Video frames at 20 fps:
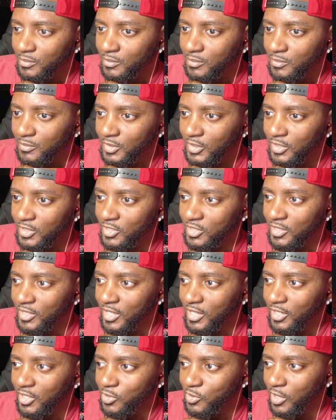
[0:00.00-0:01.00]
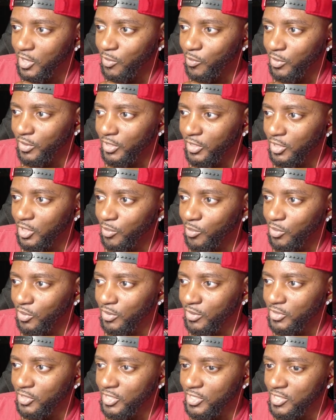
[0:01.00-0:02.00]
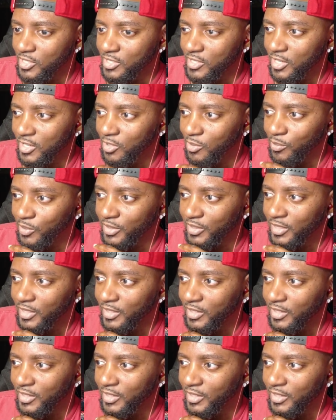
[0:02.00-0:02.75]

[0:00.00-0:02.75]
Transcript: Yeah, see, now they try to run the double on Jason Tatum, but then they